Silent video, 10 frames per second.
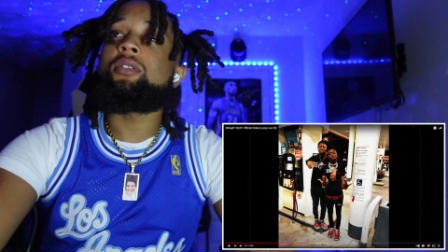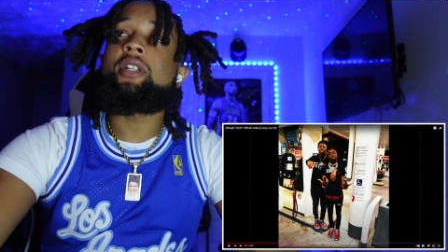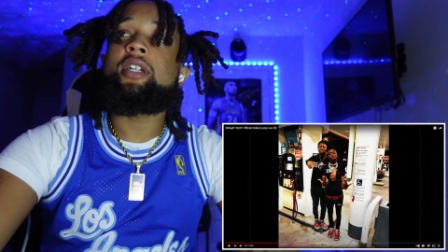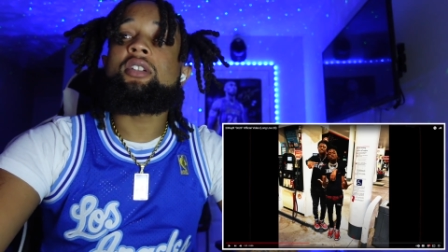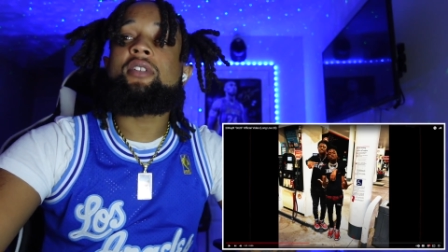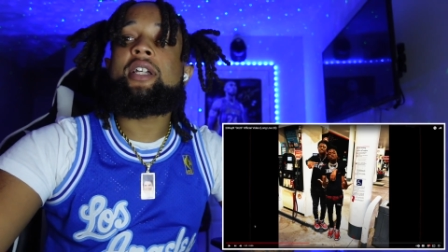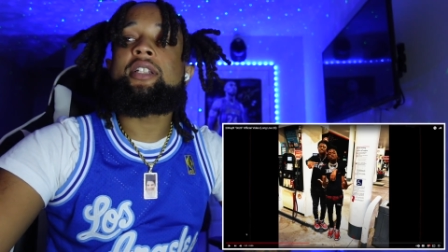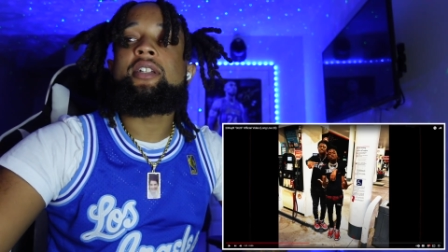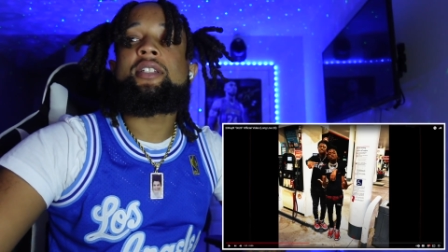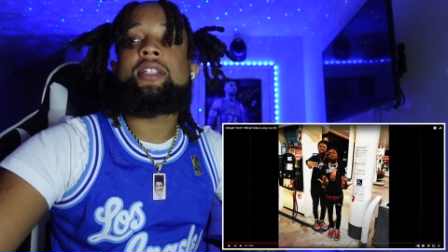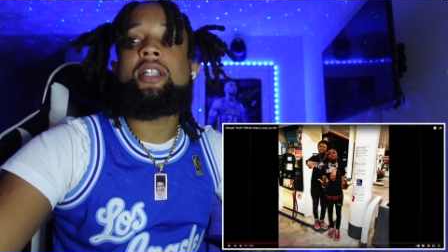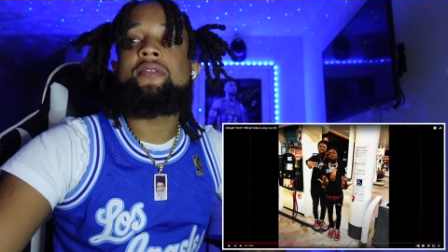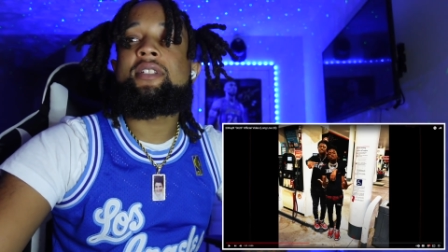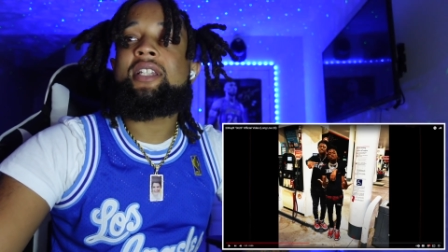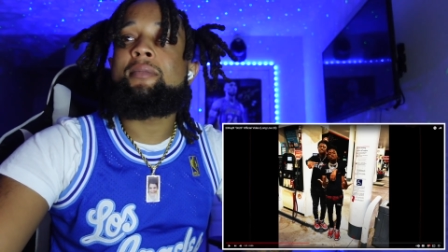nigga right there, he said
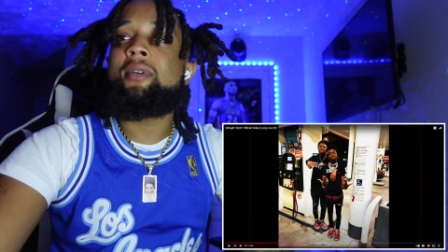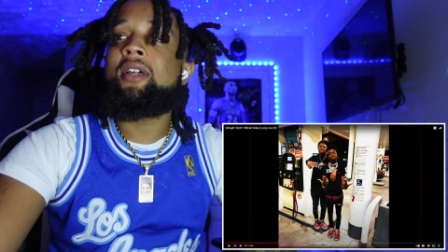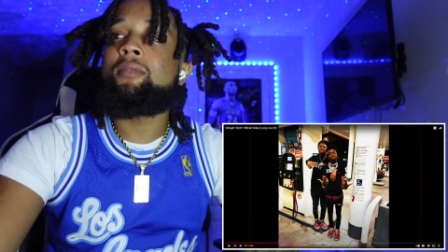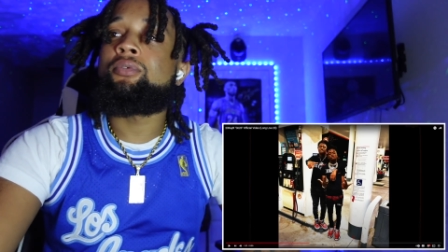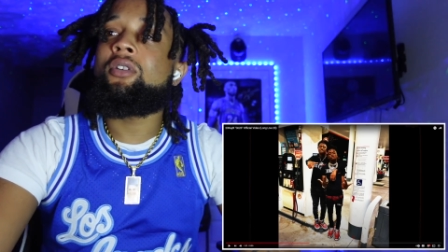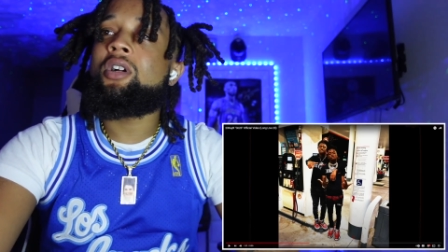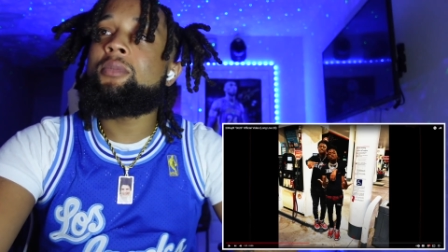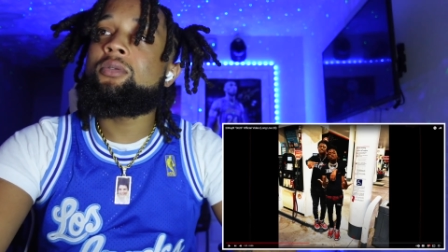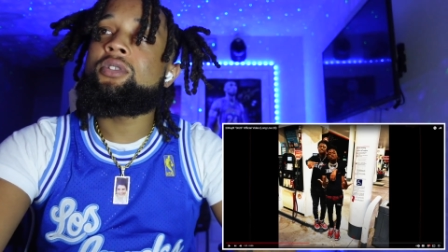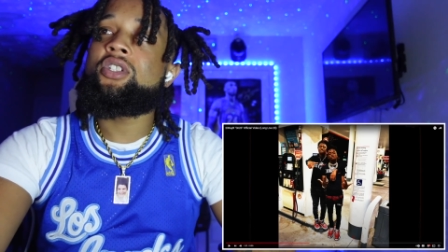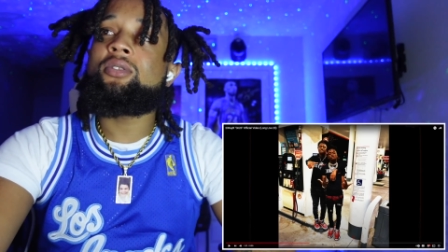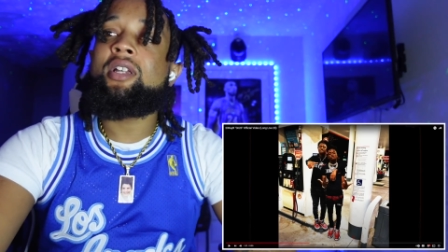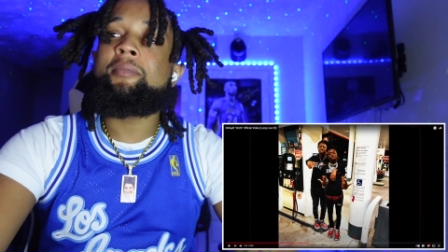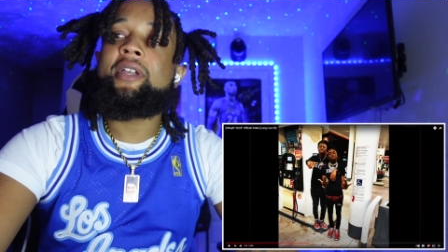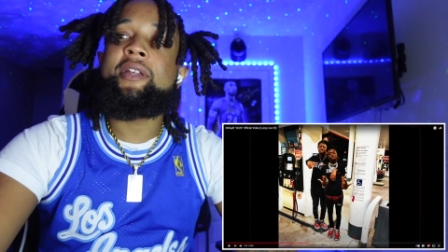every time I had a problem, it was you
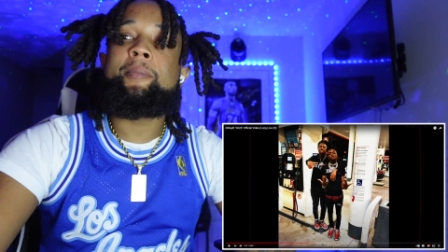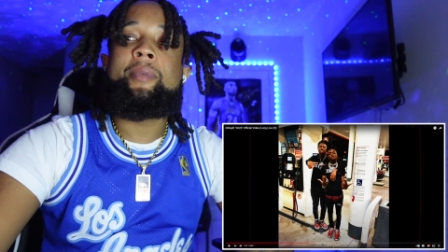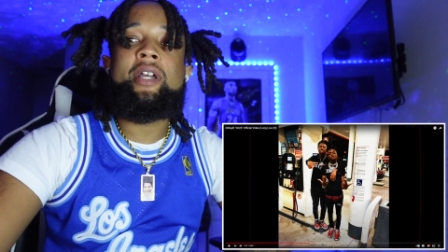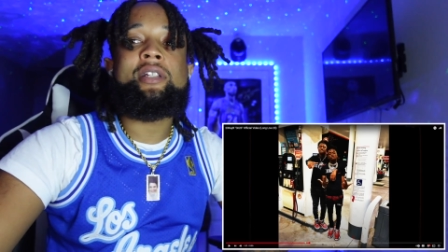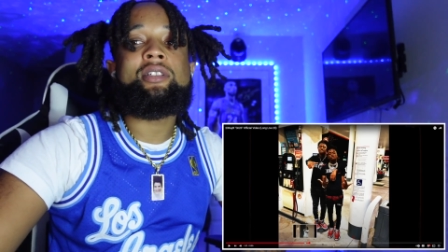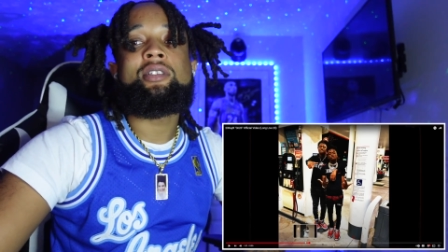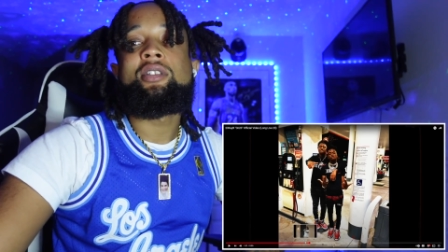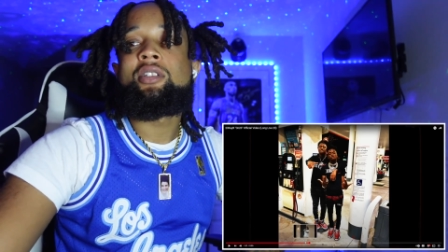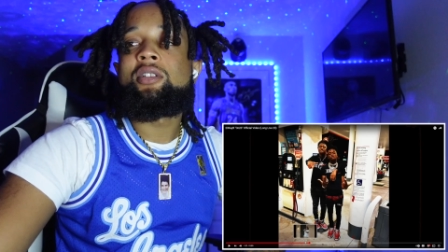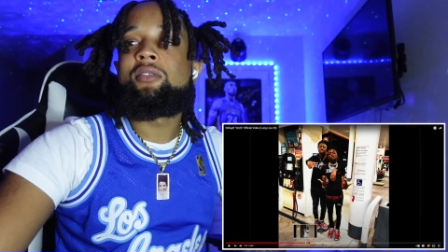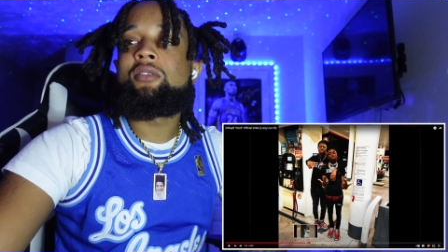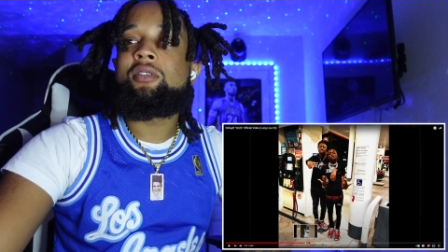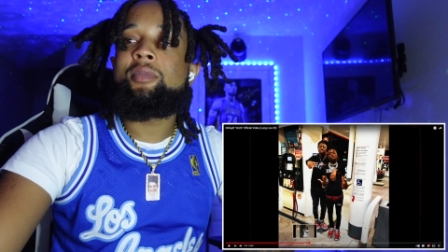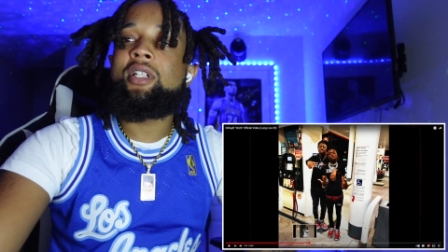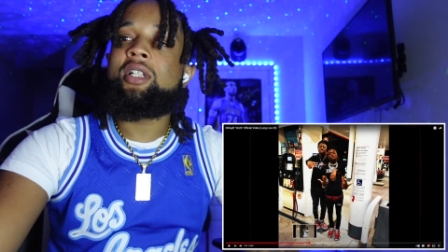that made it better. You know
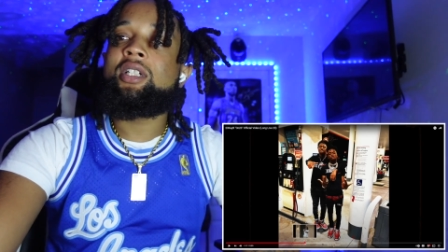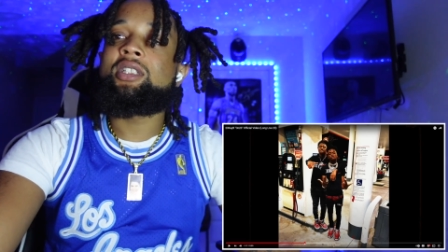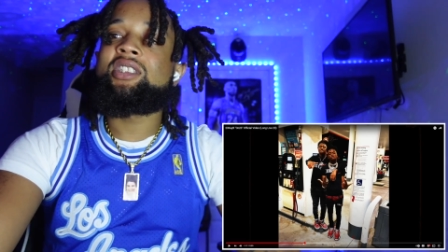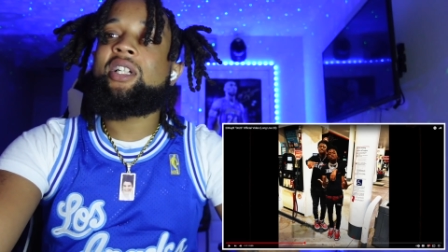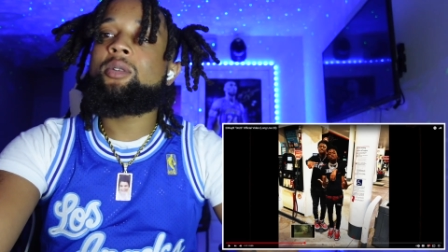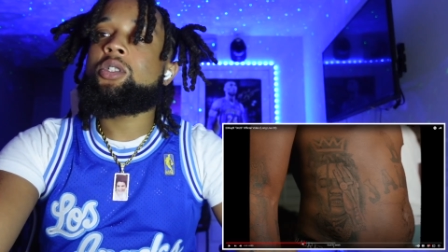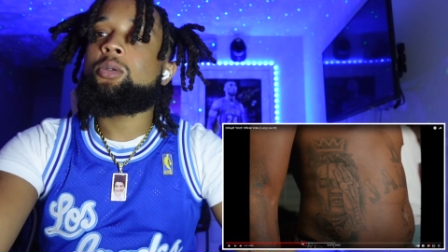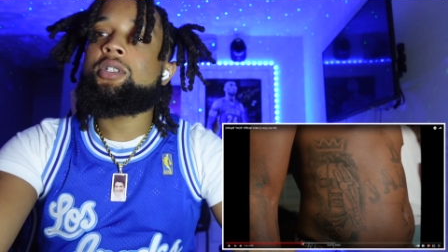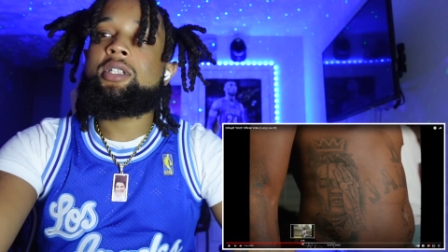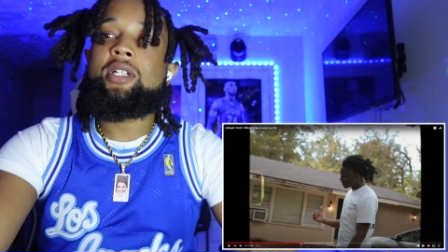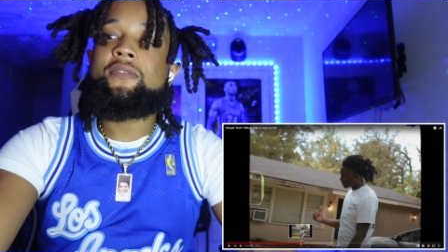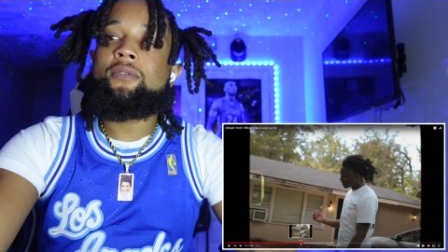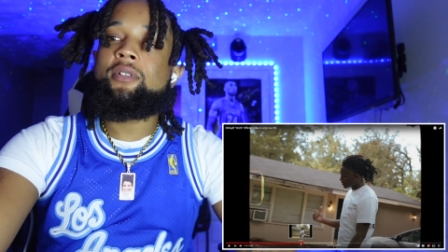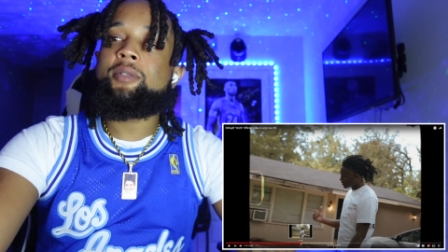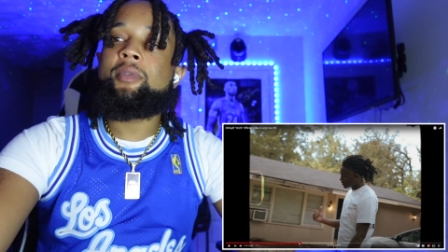what I mean? That nigga Jay was always there
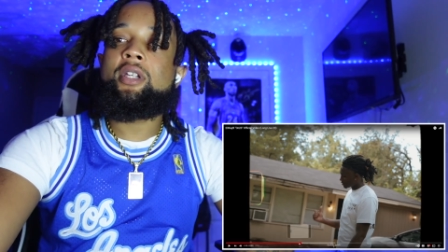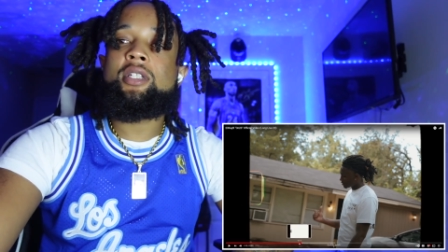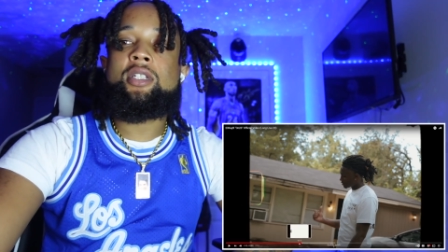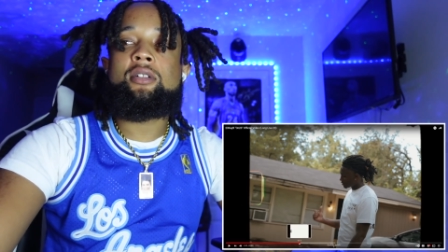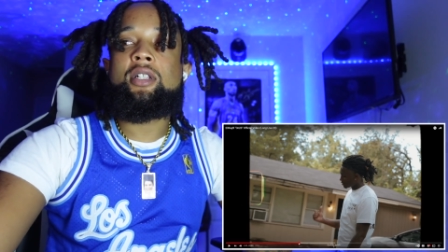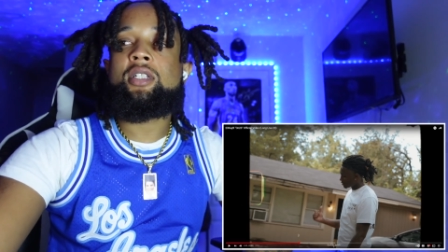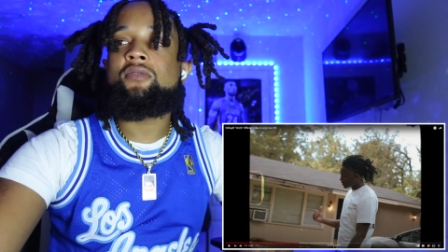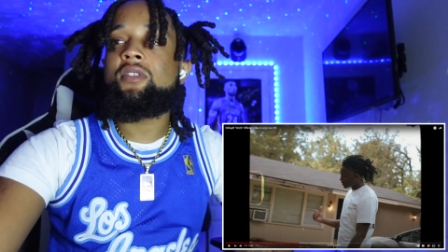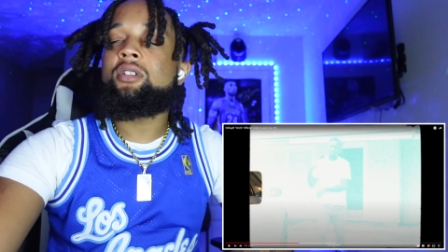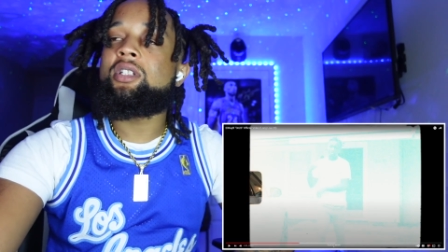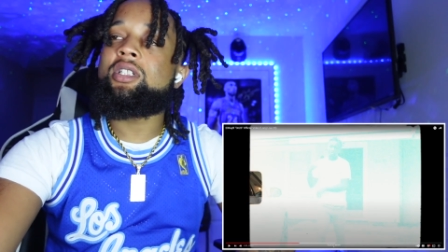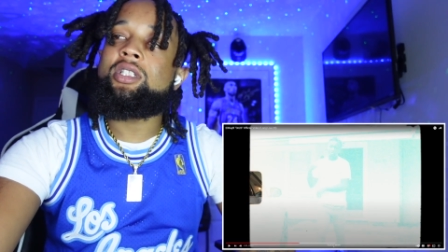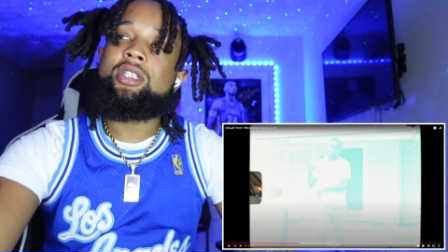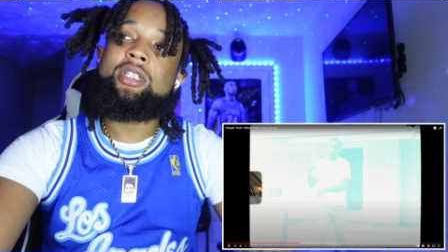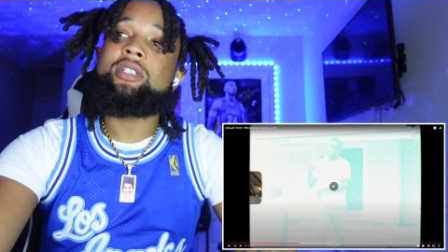for his mans though. That's some real
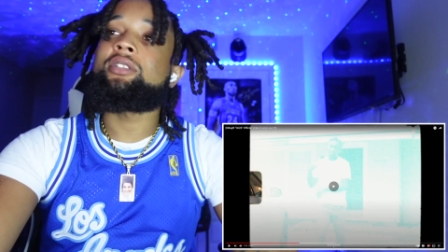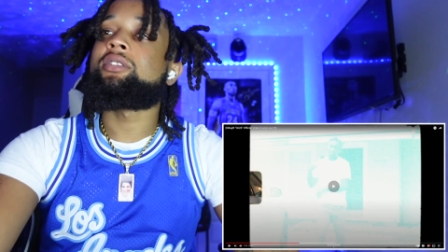nigga shit.